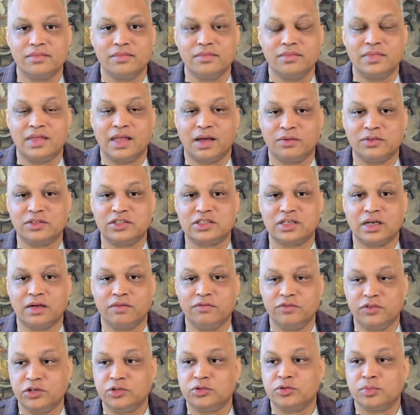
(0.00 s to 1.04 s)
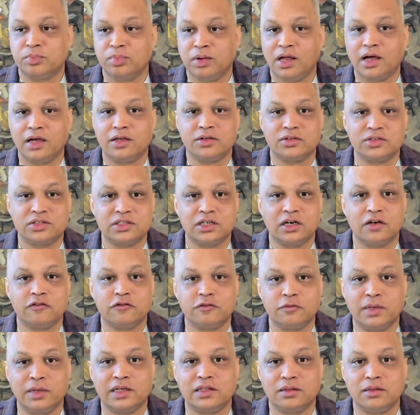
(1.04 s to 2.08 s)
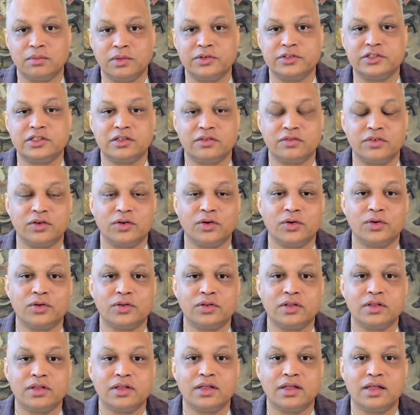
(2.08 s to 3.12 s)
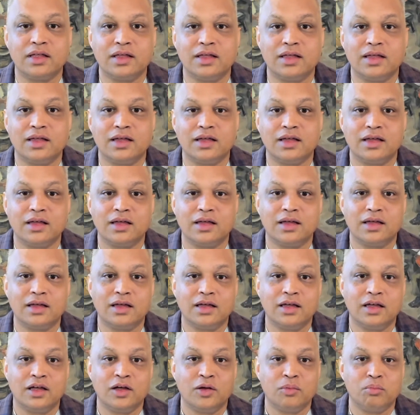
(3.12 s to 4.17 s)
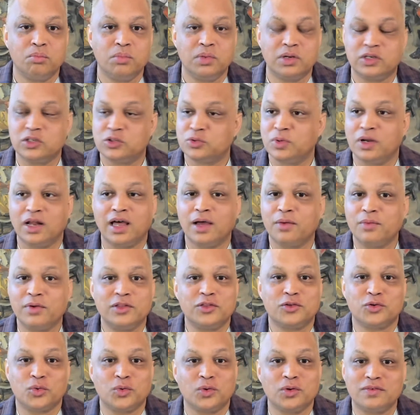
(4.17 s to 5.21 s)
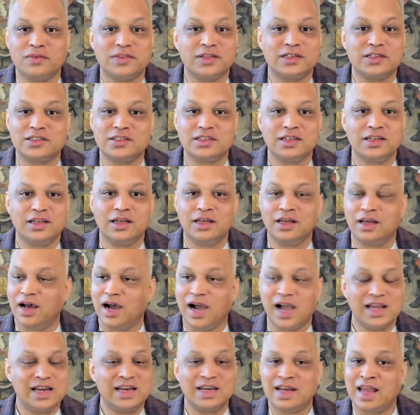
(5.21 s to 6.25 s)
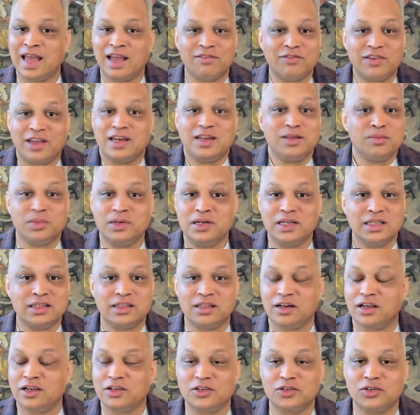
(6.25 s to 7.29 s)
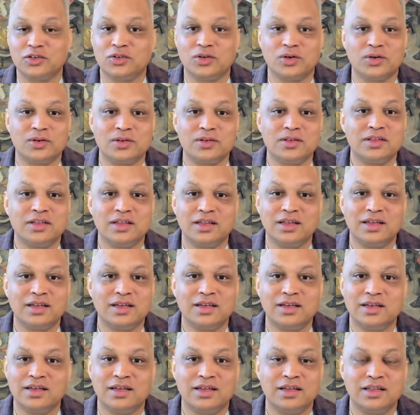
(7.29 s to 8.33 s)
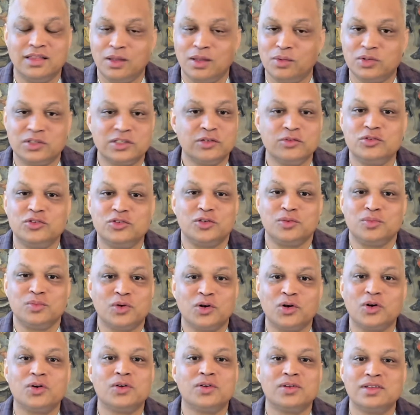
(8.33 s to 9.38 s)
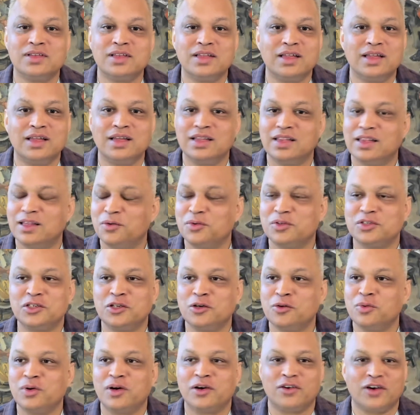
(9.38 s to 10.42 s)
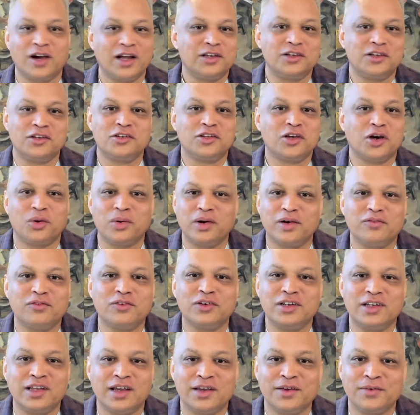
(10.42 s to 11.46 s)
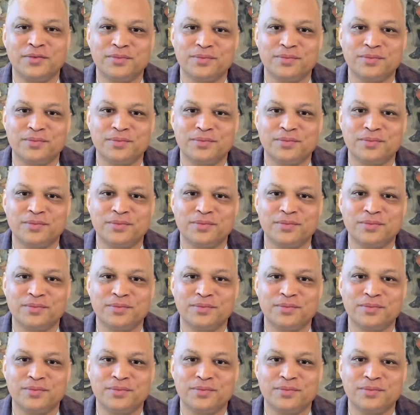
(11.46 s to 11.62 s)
Now it's time for you to apply yourself and make the most of it all. Because when I went through all of this, I didn't have anybody that I could call. There was no Zoom call. There was nowhere I could go every day.